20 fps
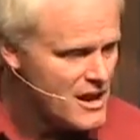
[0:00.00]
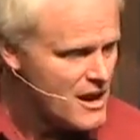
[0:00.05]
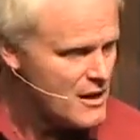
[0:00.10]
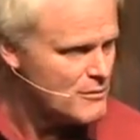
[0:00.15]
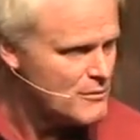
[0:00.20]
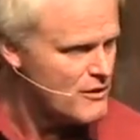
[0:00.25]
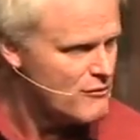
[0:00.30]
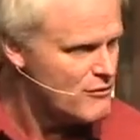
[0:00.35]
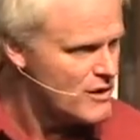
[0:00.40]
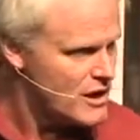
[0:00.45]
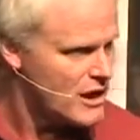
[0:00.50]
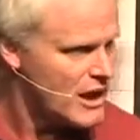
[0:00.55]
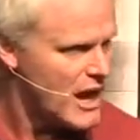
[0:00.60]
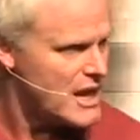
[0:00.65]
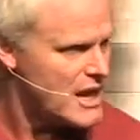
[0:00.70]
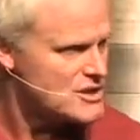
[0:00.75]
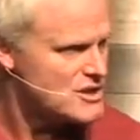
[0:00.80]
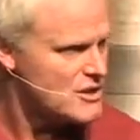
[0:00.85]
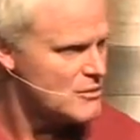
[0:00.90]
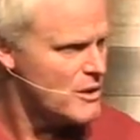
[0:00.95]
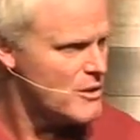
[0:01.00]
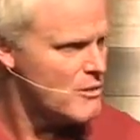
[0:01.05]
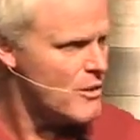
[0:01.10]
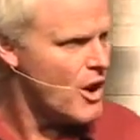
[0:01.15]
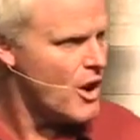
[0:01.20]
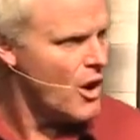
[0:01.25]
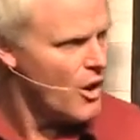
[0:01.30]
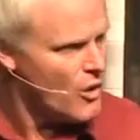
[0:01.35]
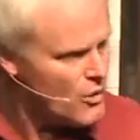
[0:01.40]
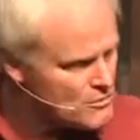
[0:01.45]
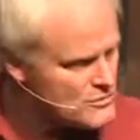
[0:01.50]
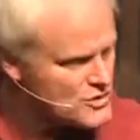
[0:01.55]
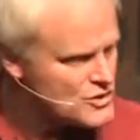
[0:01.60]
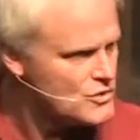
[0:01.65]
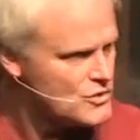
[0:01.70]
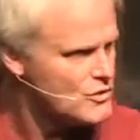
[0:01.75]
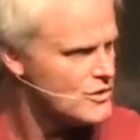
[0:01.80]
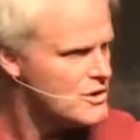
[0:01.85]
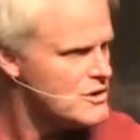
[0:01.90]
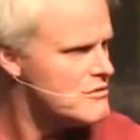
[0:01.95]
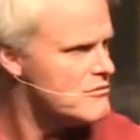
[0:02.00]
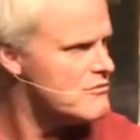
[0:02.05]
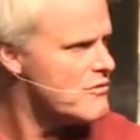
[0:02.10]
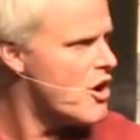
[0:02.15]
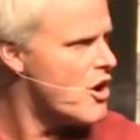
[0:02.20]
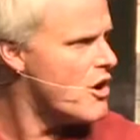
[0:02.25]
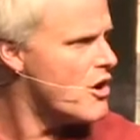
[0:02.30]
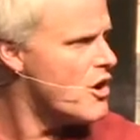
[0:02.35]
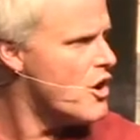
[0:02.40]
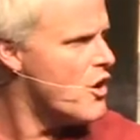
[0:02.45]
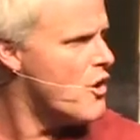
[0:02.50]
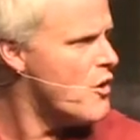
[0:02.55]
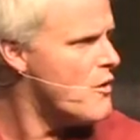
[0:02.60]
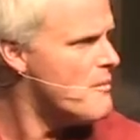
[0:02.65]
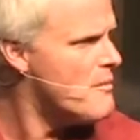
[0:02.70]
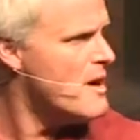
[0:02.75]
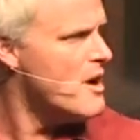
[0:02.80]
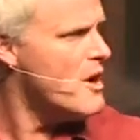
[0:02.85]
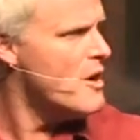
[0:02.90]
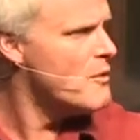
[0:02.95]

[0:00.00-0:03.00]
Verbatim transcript: And we realized that we were homeschooled in the wrong home.